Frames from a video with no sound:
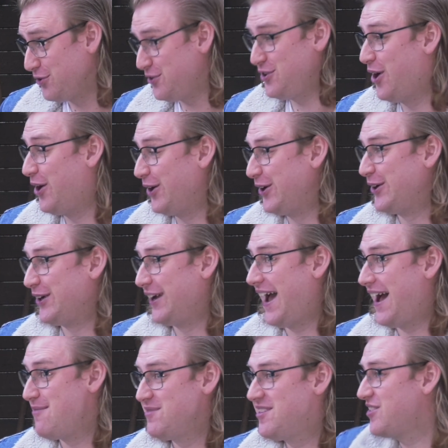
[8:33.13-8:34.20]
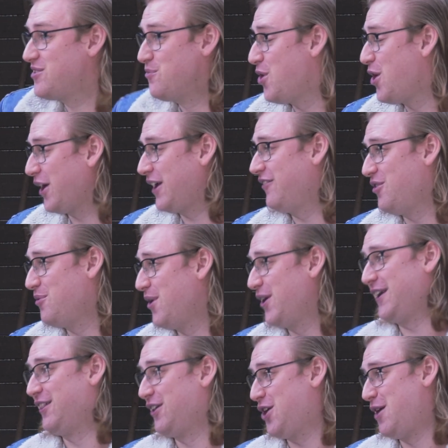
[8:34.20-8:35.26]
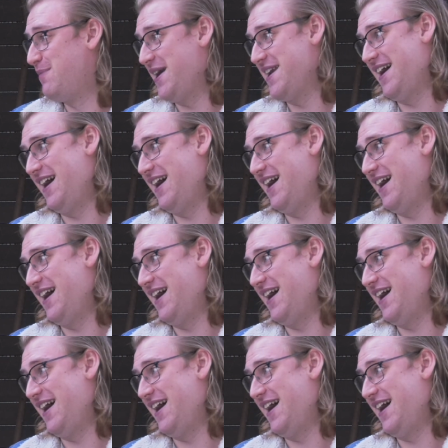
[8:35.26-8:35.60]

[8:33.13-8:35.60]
So it doesn't work if you're working the combine